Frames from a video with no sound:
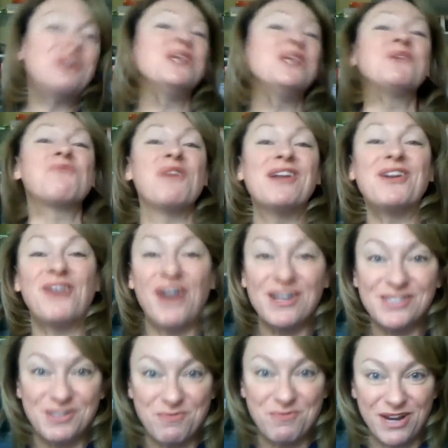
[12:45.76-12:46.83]
across
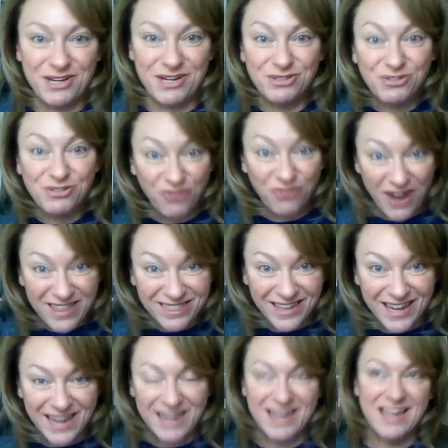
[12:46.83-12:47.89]
someone who's
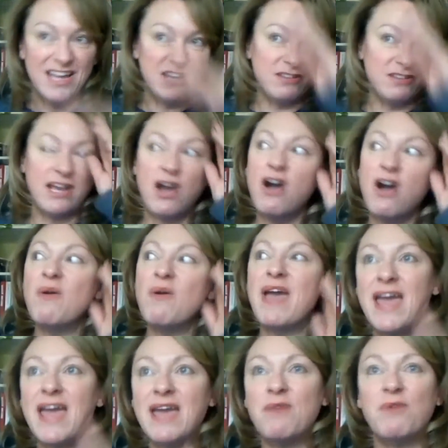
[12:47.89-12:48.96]
friendly, you're like, oh,
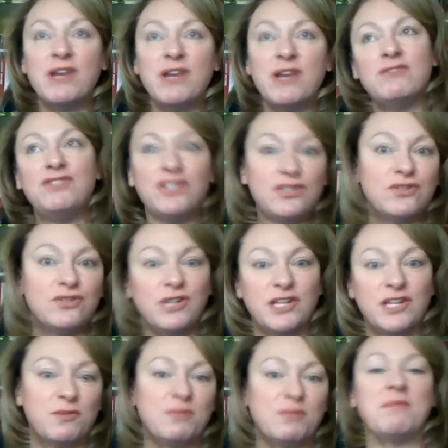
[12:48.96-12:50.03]
hey, what do you do?
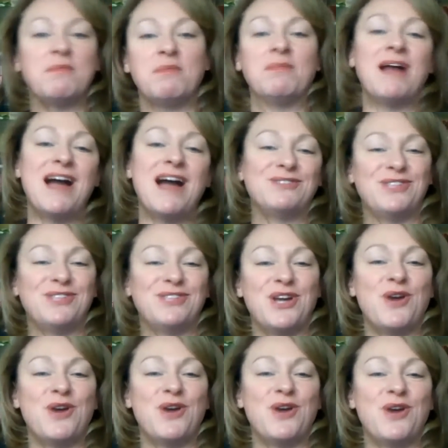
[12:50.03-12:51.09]
Blah, blah, blah.
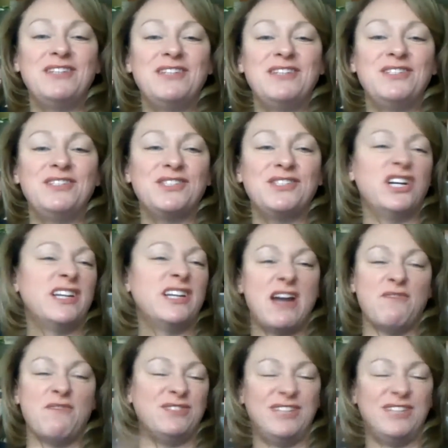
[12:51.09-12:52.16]
So it's just a good
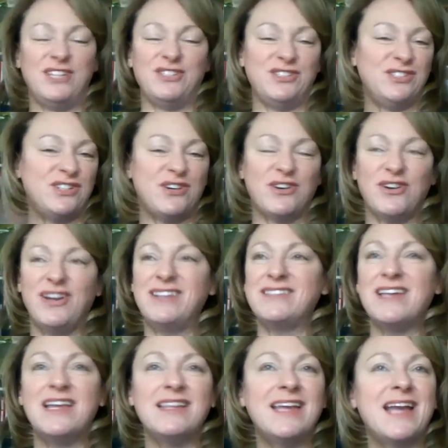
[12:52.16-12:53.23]
conversation starter. It's
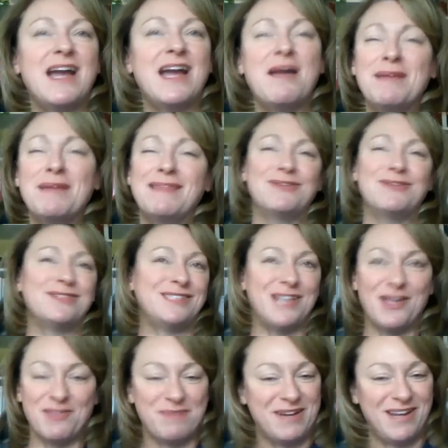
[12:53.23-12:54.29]
not like I'm not there to sell
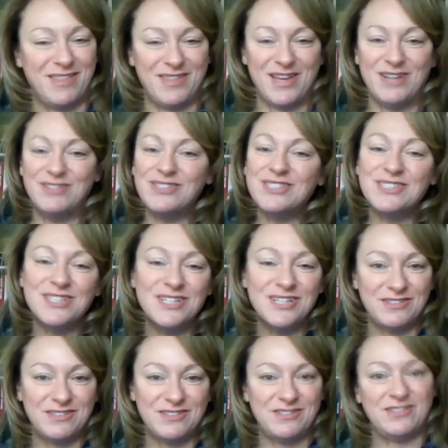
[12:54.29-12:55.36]
them anything, just to,
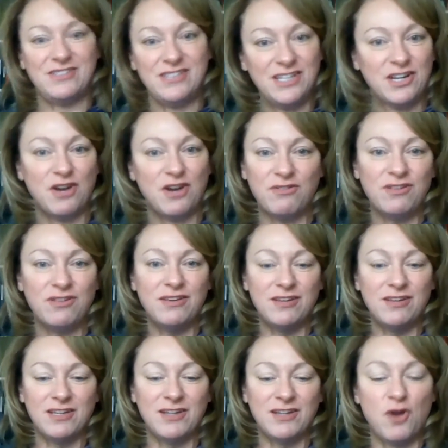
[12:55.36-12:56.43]

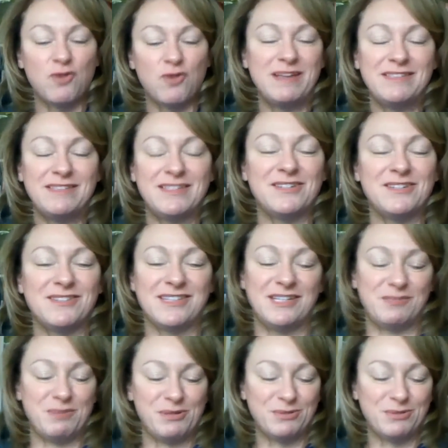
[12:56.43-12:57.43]
hone my skills, I suppose.